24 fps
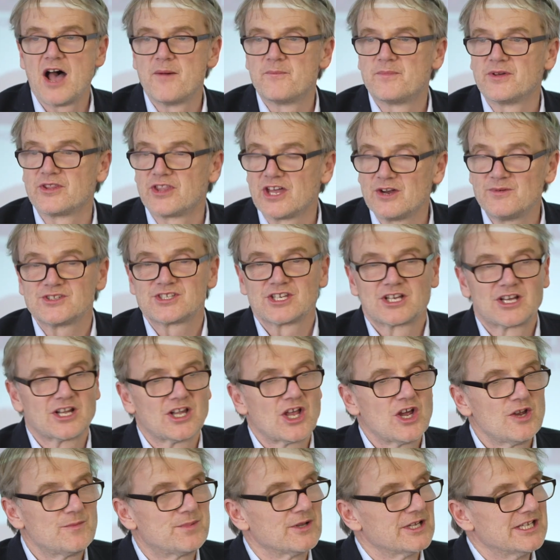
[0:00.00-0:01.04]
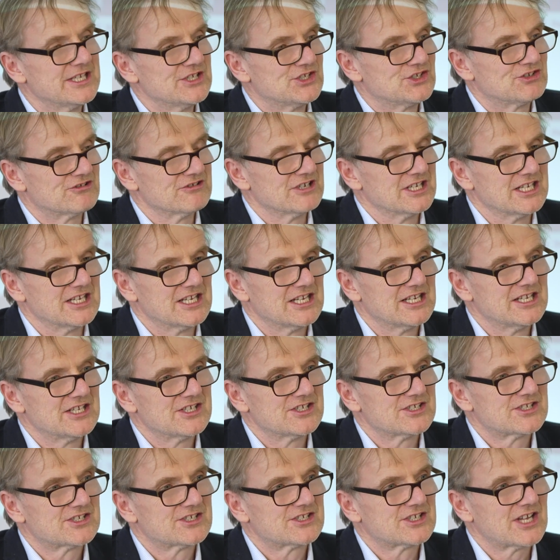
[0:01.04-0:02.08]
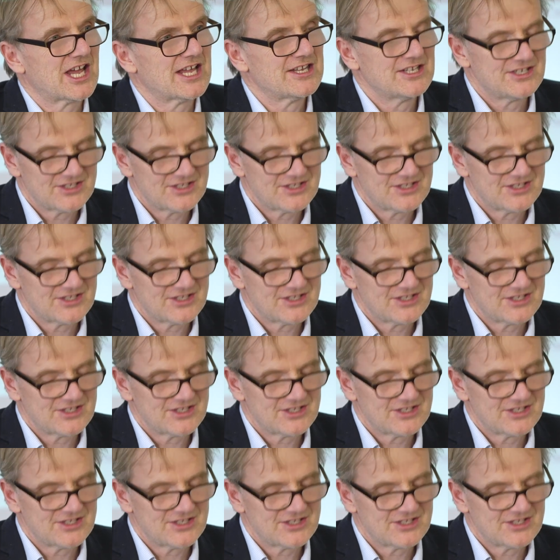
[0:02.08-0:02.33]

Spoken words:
But though it's a global history, it's an